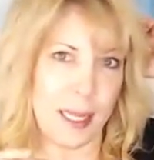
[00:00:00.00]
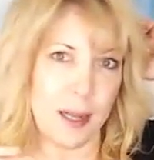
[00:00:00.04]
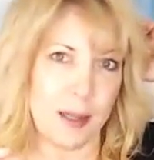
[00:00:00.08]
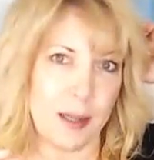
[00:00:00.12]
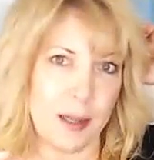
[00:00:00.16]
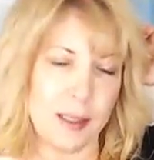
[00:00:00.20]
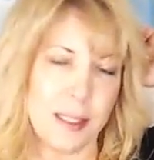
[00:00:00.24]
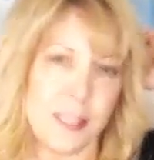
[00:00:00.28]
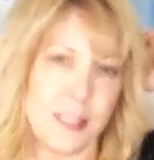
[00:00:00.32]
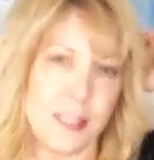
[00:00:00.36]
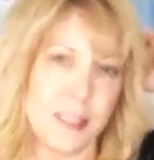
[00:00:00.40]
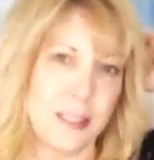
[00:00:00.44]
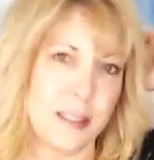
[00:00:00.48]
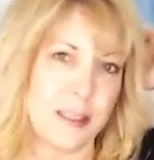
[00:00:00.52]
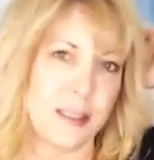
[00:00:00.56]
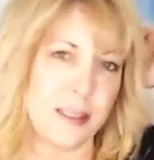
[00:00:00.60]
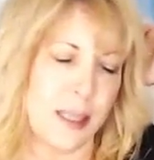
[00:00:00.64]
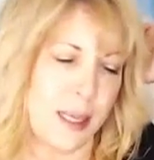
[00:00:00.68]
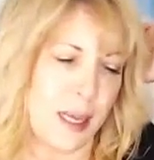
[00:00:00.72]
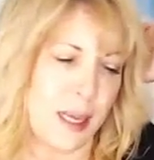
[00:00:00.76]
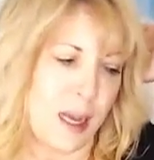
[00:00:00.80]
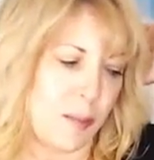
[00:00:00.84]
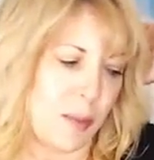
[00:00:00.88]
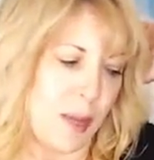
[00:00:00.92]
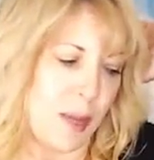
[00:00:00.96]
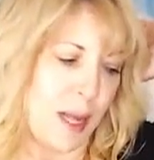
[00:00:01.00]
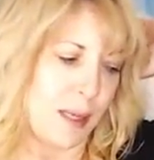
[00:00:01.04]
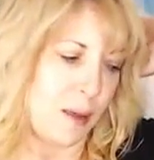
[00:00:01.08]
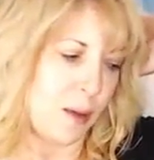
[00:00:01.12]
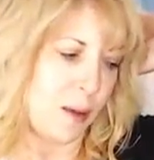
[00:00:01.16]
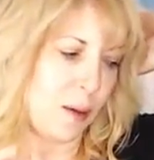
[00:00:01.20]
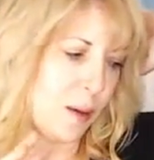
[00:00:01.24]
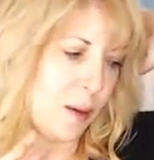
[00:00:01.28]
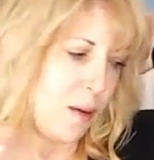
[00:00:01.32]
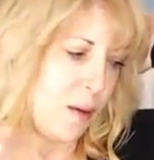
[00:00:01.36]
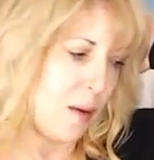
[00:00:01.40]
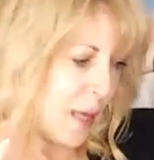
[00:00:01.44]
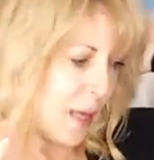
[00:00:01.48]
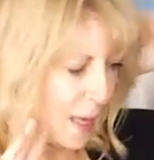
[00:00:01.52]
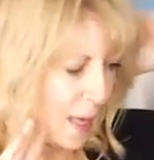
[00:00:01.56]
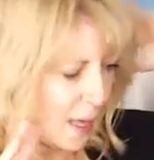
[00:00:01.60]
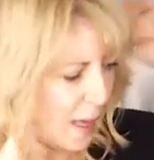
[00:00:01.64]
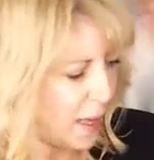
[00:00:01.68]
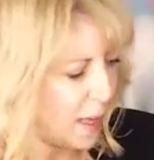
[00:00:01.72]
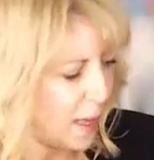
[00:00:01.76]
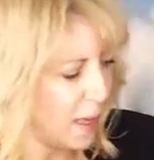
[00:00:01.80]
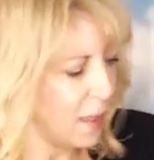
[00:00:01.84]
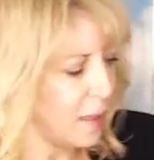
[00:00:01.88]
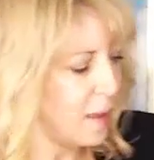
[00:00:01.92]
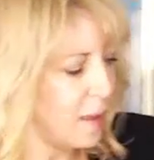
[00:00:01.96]
get to listing, I'm like, oh,
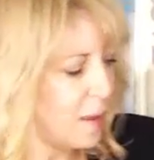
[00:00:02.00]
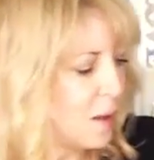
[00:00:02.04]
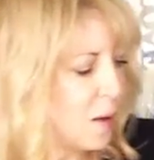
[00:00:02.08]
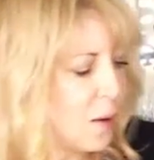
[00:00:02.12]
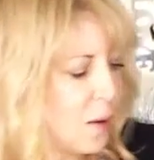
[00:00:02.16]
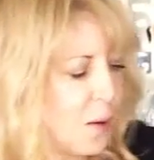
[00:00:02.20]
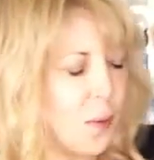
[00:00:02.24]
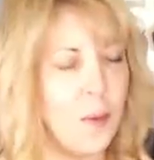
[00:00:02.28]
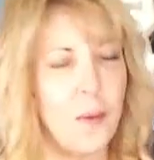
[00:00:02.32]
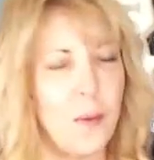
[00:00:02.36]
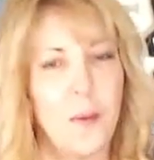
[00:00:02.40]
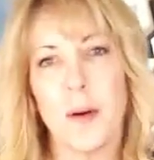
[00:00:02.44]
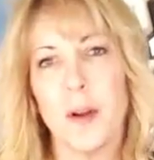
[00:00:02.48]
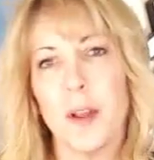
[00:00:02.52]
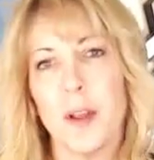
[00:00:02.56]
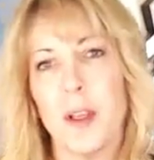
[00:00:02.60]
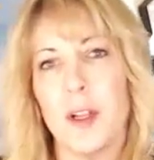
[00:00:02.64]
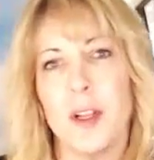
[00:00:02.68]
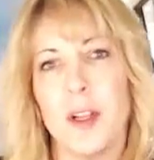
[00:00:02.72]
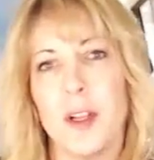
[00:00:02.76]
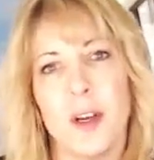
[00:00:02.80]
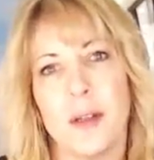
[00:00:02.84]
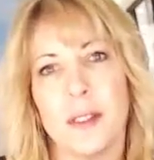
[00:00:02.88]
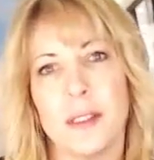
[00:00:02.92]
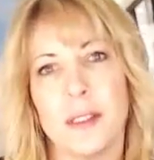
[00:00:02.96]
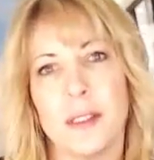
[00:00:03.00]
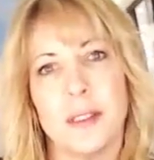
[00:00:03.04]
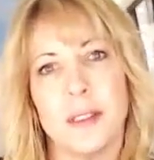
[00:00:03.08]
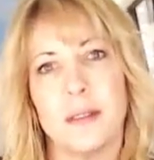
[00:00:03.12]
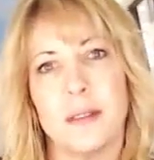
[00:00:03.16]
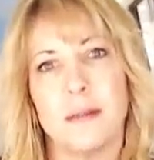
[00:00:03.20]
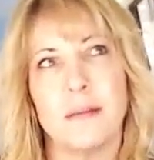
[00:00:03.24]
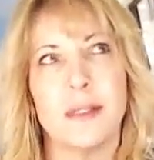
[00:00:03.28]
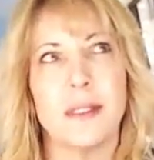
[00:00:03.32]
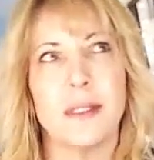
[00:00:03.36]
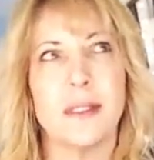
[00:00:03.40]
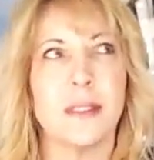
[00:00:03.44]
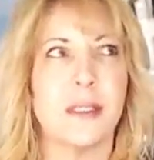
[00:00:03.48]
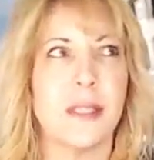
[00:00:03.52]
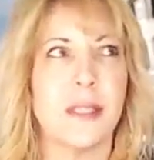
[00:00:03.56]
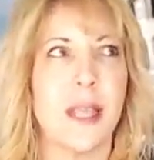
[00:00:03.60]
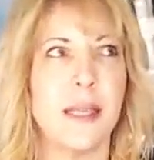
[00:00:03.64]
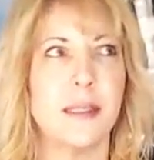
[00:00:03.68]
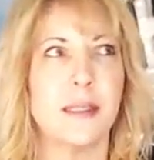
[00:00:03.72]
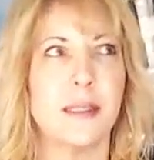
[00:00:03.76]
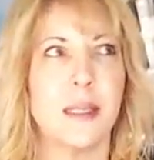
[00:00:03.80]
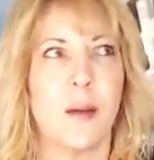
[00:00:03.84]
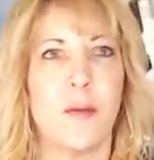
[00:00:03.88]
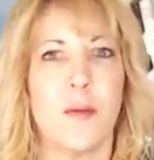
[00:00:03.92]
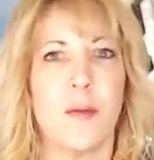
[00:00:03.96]
okay. Or, you know, it
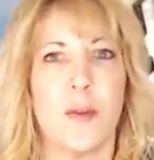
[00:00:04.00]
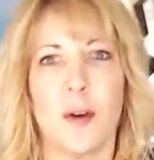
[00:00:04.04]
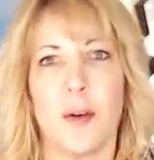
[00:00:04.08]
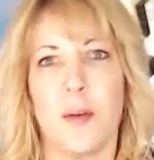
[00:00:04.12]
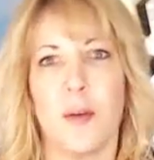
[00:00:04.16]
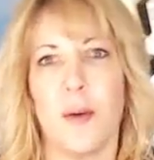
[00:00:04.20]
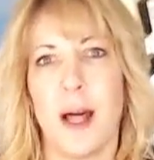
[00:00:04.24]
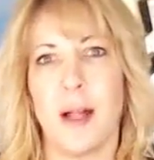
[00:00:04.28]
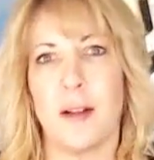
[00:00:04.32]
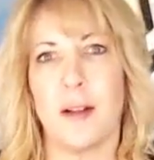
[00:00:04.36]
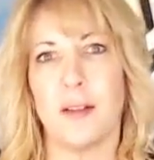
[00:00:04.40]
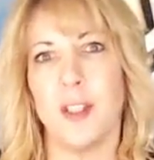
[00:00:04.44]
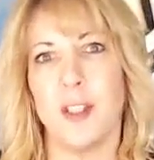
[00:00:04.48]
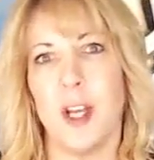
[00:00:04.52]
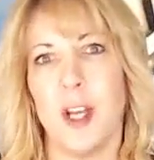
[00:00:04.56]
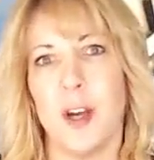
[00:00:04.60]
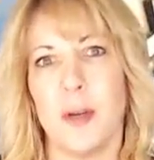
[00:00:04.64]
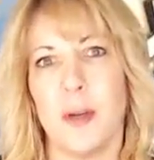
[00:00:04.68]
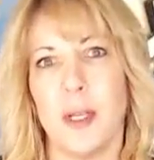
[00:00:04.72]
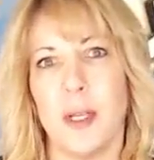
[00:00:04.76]
stays up for a while, no